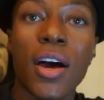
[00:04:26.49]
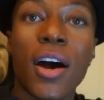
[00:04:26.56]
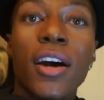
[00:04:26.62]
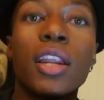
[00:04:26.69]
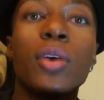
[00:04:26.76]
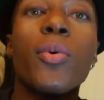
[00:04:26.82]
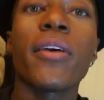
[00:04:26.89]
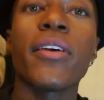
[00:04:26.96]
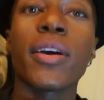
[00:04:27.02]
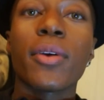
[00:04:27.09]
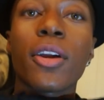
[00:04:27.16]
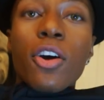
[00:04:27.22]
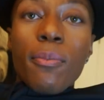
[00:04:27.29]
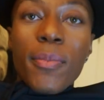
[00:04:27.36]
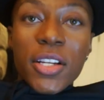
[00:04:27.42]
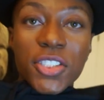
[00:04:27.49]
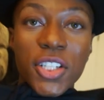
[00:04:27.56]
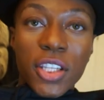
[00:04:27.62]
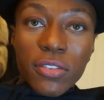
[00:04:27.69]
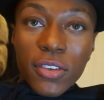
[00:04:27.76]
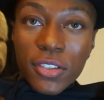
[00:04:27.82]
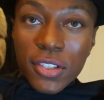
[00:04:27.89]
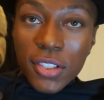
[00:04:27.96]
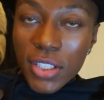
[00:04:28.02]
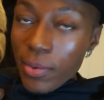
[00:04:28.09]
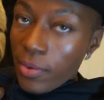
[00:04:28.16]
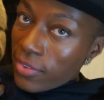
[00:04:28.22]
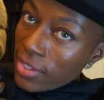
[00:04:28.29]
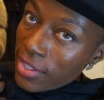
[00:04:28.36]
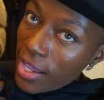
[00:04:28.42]
I'm gonna wear it when I go to Manchester on Sunday
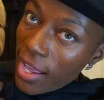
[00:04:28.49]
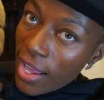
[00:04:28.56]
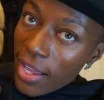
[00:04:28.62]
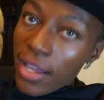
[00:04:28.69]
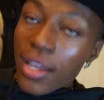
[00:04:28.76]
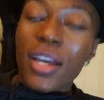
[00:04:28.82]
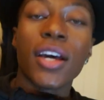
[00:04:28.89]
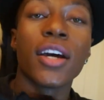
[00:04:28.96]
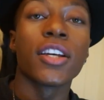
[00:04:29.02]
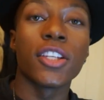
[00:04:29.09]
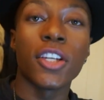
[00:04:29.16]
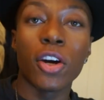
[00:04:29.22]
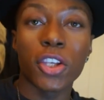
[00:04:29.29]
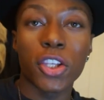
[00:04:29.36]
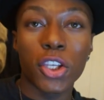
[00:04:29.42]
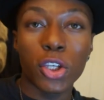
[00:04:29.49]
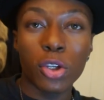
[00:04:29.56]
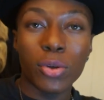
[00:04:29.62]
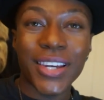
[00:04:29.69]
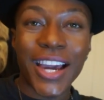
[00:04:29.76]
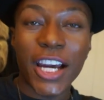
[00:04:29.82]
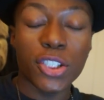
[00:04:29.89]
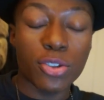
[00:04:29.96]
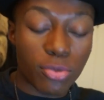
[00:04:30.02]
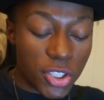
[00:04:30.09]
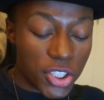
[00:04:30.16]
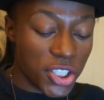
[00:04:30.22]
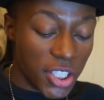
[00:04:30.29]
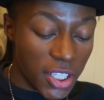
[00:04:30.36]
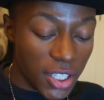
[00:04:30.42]
with this hat. You know, cute, casual,
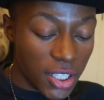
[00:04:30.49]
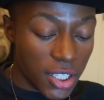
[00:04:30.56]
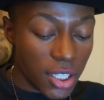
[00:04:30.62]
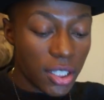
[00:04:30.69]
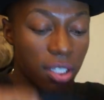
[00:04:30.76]
chic.